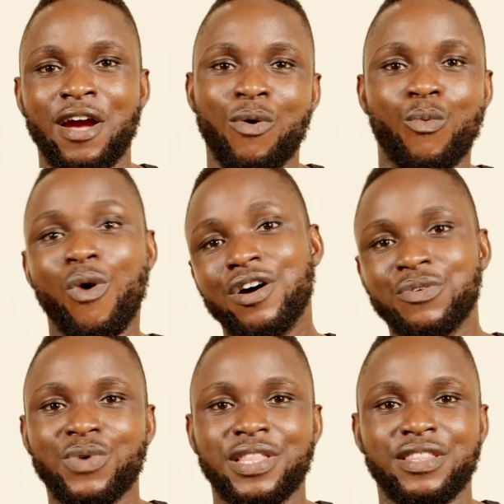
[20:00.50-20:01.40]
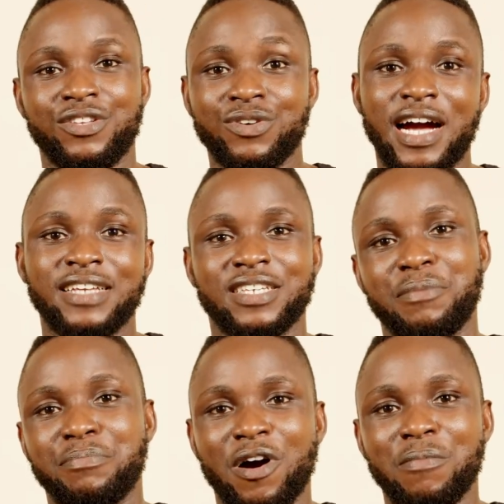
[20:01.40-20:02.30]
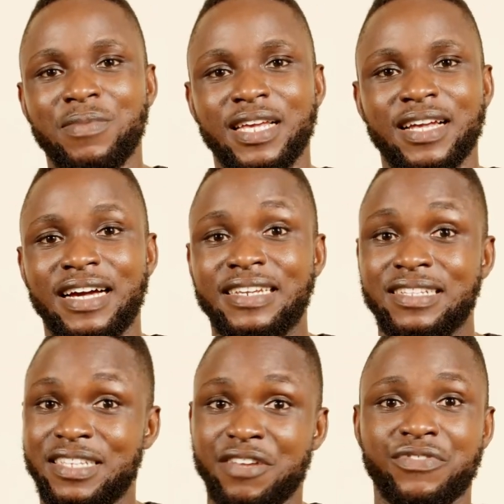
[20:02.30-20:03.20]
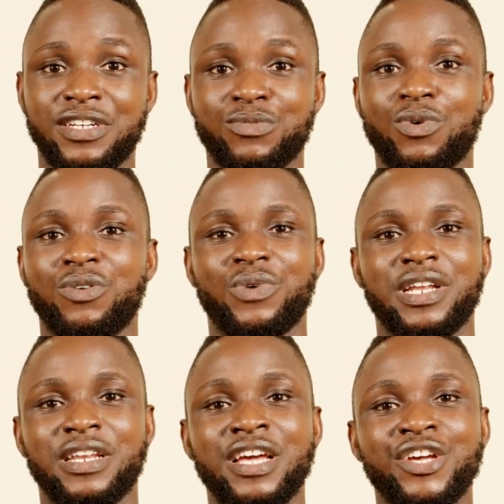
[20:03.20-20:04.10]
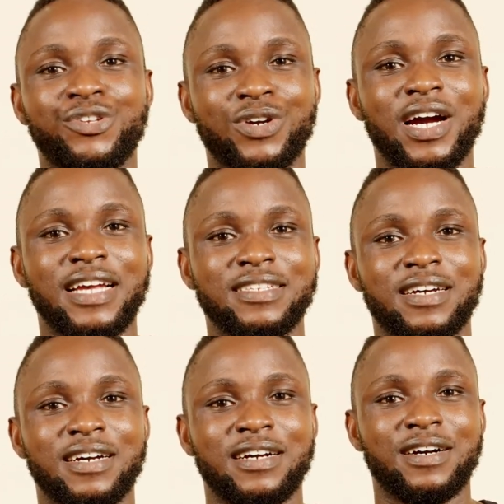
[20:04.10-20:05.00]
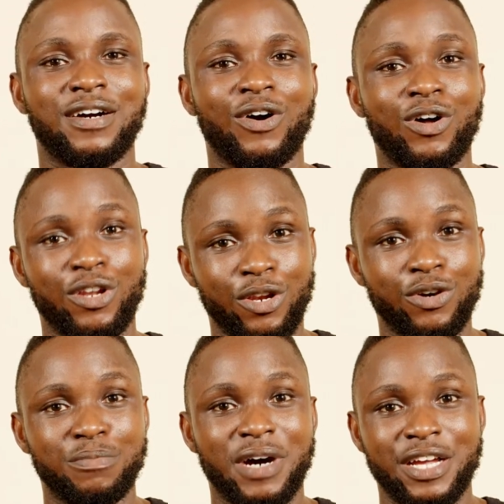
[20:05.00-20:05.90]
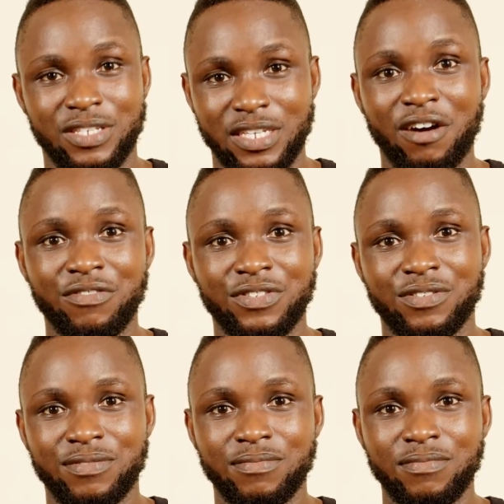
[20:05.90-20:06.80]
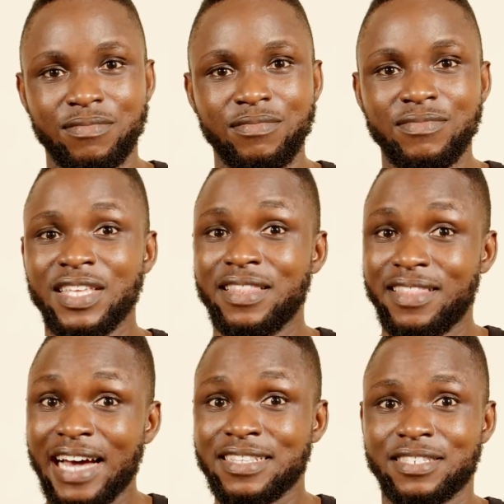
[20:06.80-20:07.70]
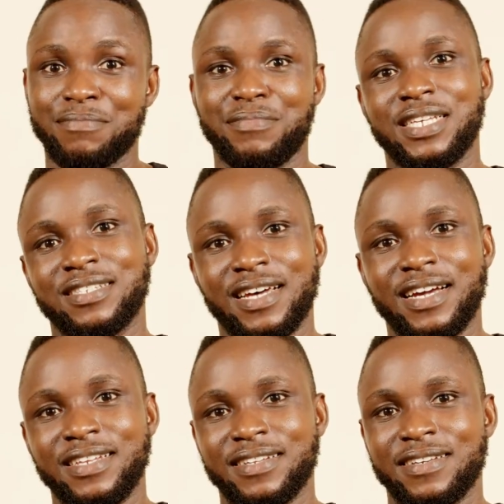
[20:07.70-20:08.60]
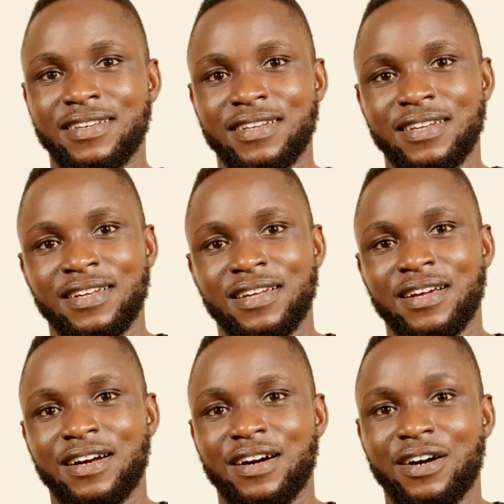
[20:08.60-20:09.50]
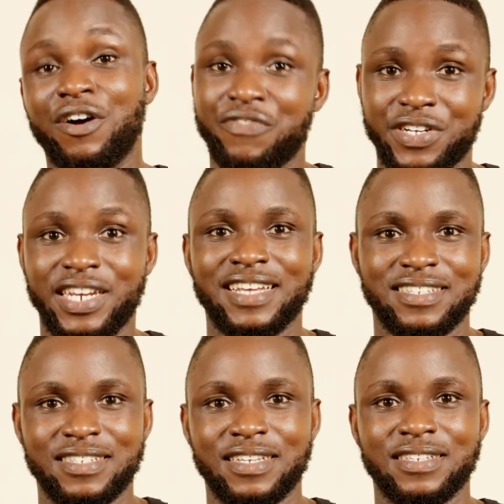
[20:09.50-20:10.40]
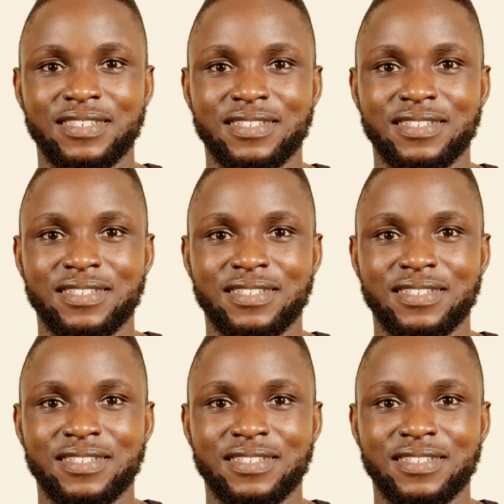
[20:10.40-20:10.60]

one when you guys are in public and a different one when you guys are all alone by yourselves, that's a big sign of a narcissist.